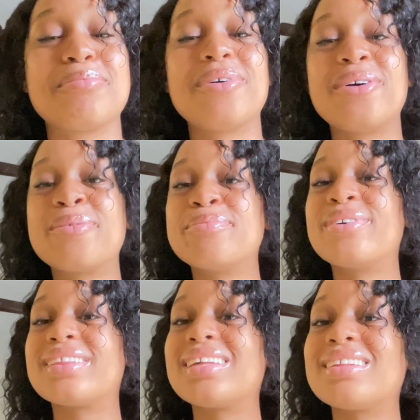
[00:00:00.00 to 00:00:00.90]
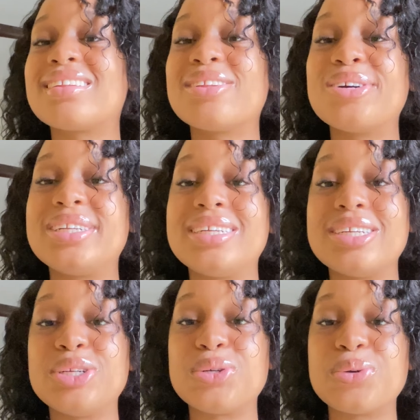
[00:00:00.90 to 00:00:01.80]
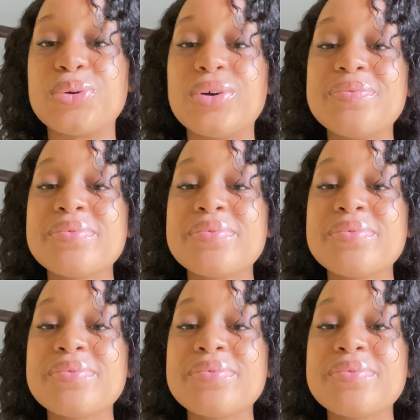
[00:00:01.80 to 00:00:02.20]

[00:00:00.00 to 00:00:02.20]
but um, more things did not change, oh,